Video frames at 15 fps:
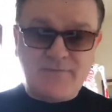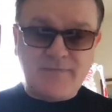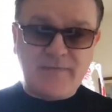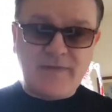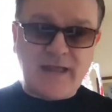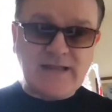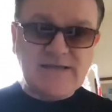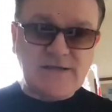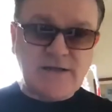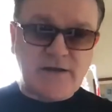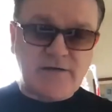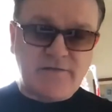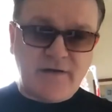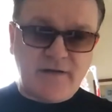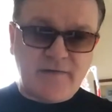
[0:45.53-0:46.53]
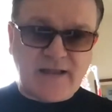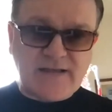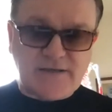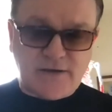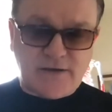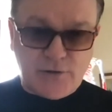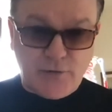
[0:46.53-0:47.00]
that's not
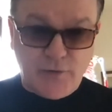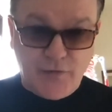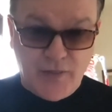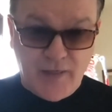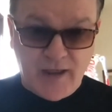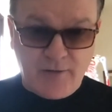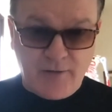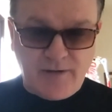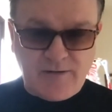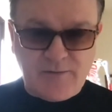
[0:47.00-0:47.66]
a good thing.